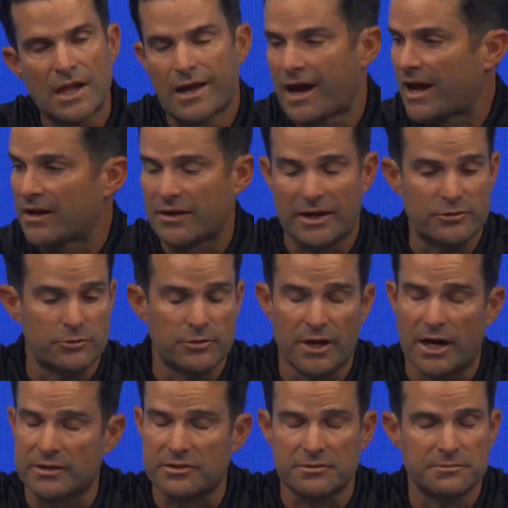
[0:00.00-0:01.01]
I do
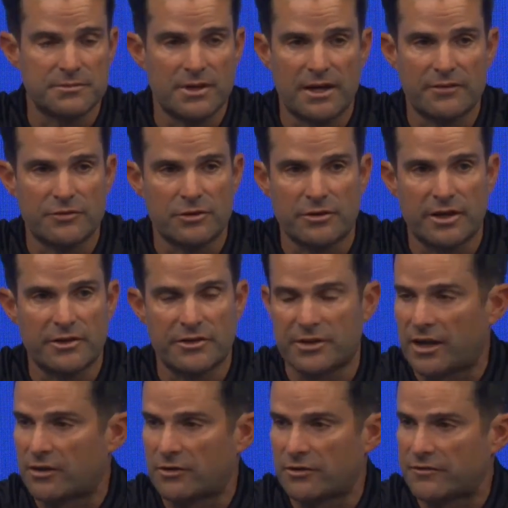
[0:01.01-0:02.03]
not. I haven't heard
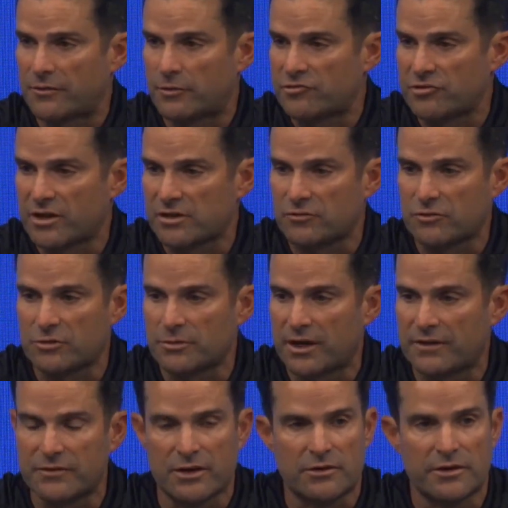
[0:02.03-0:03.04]
anything. I don't even know what you guys have heard, but
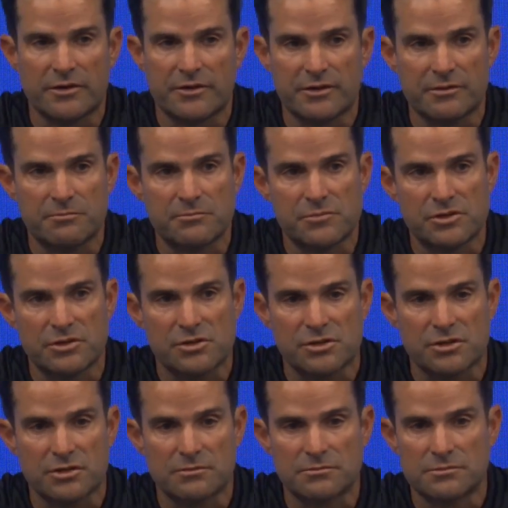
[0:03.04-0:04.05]
I haven't heard anything
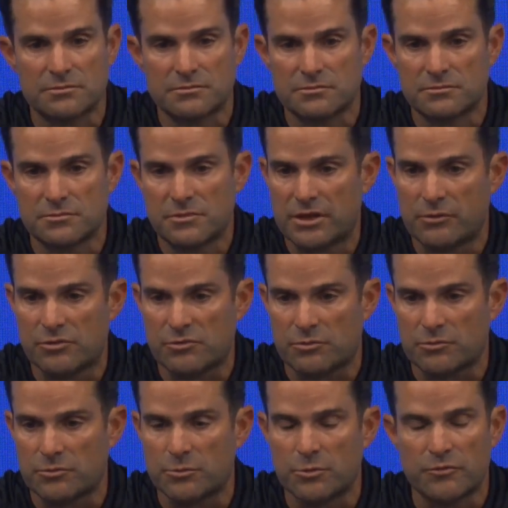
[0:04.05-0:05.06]
since he was
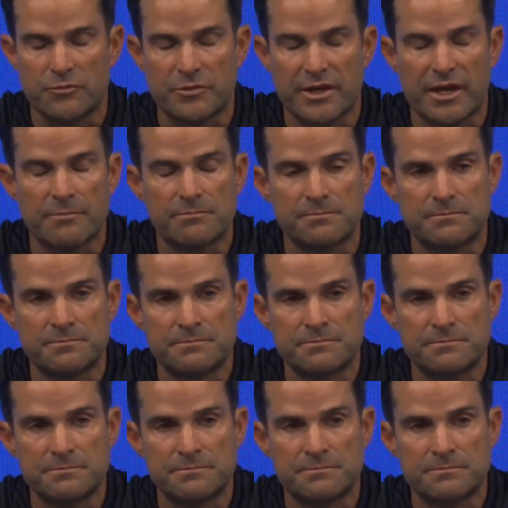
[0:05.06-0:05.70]
removed from the game.